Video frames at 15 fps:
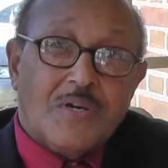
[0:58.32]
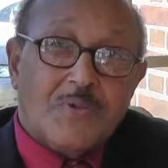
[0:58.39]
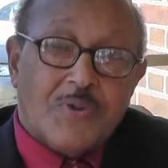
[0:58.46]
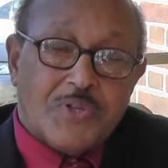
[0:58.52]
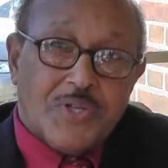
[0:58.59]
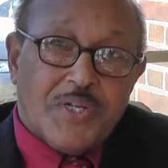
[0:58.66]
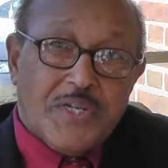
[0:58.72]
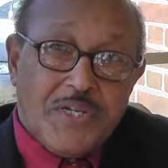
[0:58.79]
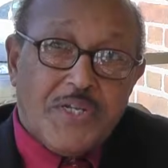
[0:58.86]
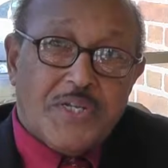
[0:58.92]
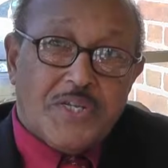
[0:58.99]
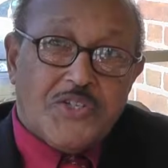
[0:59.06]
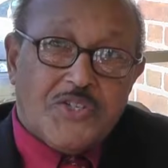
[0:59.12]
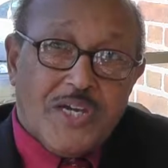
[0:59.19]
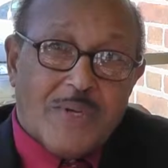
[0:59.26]
within
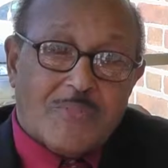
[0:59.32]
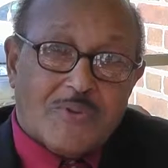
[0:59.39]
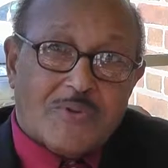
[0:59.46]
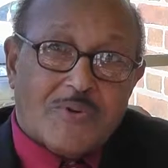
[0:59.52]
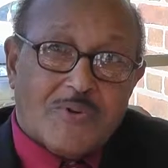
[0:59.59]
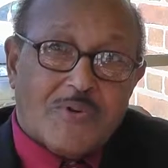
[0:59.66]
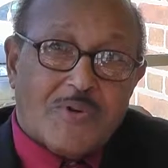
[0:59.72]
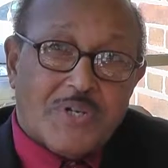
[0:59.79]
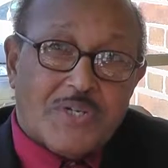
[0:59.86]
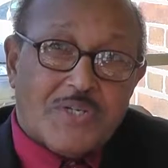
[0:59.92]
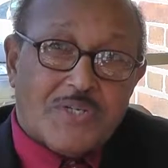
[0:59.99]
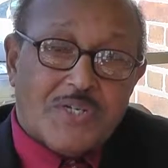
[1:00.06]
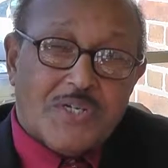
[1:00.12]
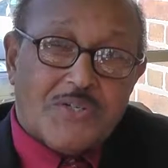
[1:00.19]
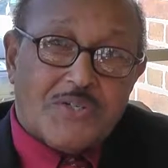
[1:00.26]
any chapter or
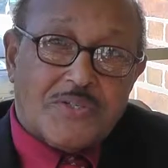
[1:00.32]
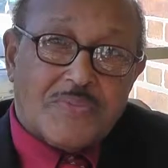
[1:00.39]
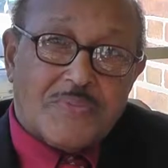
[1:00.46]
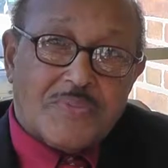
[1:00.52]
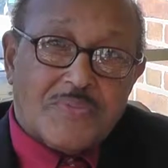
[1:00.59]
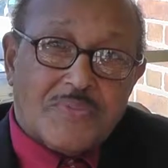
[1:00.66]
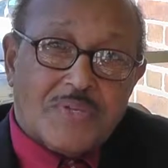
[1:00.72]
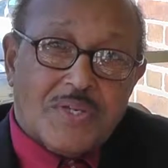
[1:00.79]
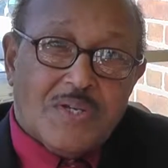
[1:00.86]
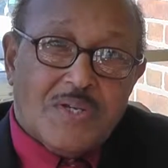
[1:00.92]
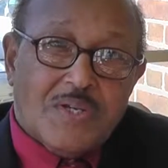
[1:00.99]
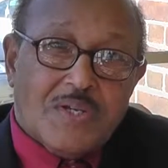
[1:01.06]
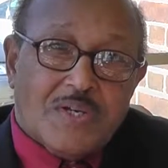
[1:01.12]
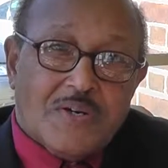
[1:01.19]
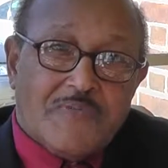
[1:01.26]
organization.
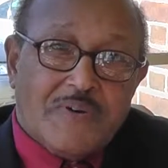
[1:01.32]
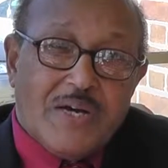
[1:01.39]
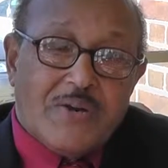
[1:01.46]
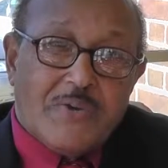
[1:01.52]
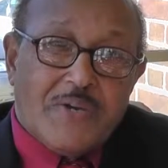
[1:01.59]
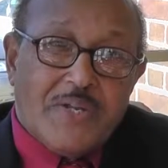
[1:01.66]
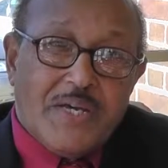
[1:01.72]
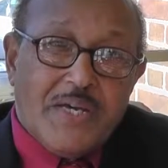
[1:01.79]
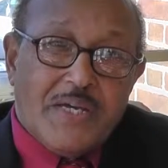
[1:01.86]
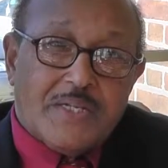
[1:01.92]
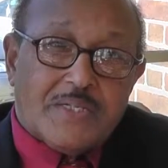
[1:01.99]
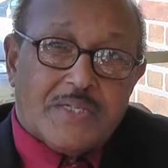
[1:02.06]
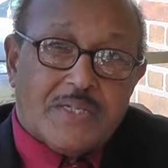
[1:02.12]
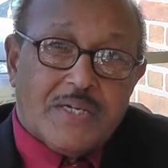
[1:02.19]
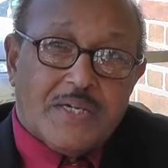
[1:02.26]
Following
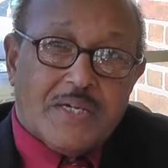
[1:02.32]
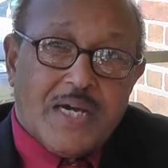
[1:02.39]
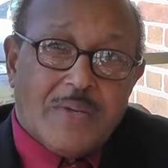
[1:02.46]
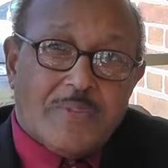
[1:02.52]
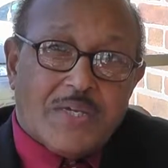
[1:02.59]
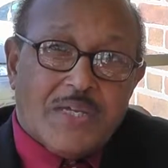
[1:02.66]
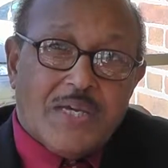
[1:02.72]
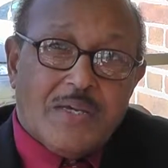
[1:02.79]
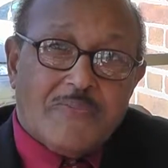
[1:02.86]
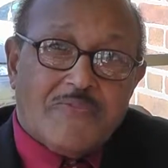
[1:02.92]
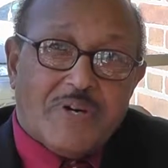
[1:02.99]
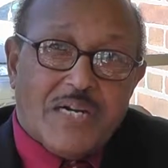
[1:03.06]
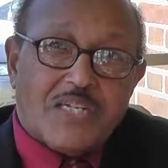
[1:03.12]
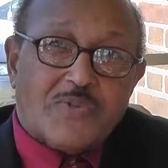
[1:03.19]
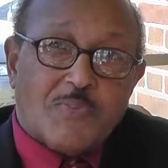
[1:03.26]
that, I became
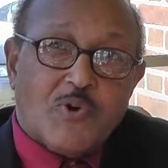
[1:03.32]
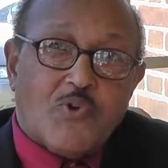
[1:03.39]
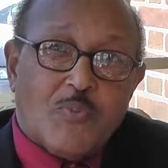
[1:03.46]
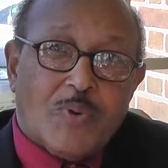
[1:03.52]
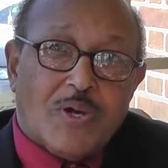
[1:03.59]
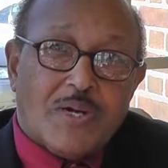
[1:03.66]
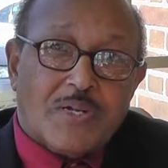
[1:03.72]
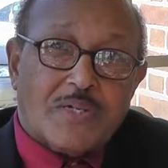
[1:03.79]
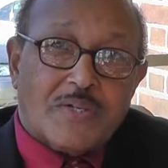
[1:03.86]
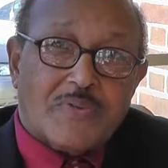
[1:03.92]
vice pole mark